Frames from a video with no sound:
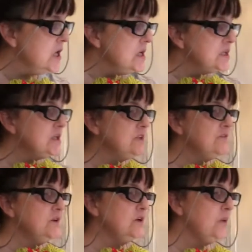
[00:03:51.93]

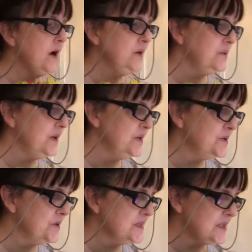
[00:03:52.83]
Silver white
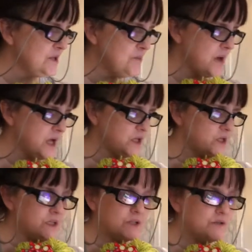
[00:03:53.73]
winters that melt
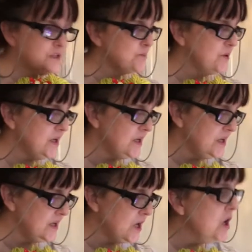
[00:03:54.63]
into spring.